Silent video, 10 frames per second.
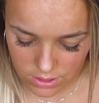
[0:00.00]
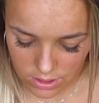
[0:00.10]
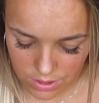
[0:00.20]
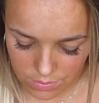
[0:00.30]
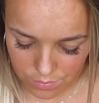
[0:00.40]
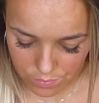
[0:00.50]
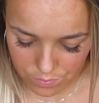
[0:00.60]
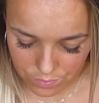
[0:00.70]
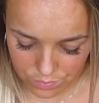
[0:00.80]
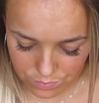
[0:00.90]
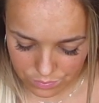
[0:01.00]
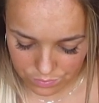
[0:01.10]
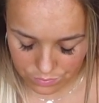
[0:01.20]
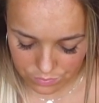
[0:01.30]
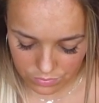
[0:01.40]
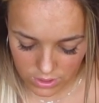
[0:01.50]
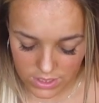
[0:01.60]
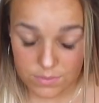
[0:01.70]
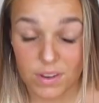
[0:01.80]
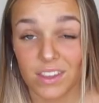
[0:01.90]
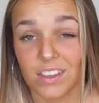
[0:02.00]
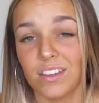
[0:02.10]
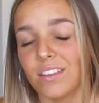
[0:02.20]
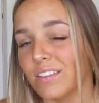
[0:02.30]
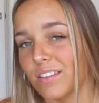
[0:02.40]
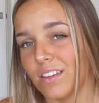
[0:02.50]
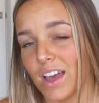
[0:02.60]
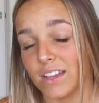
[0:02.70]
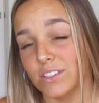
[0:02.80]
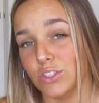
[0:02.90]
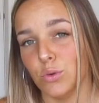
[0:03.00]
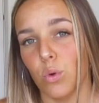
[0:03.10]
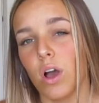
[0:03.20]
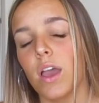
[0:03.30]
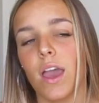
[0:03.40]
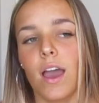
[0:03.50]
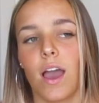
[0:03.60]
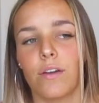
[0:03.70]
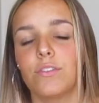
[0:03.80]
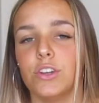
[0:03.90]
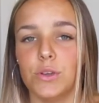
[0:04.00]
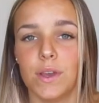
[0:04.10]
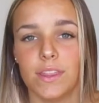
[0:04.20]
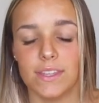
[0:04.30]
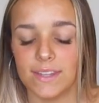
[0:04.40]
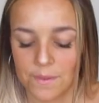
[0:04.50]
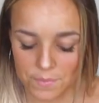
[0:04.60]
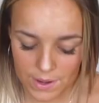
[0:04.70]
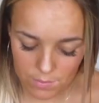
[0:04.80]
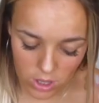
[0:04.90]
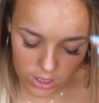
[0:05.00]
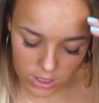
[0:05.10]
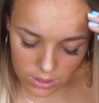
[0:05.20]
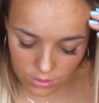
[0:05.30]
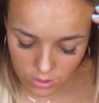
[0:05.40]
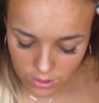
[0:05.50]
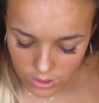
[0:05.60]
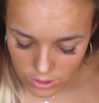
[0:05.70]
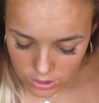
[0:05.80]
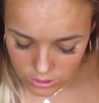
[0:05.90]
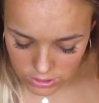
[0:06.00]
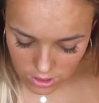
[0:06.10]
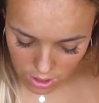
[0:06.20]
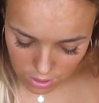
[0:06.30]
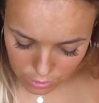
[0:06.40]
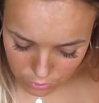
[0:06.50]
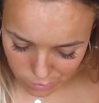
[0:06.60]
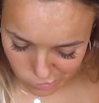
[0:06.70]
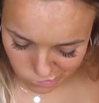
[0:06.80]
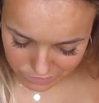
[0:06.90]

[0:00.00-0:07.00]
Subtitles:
as many ads as you want after you hit the 10 minute mark. So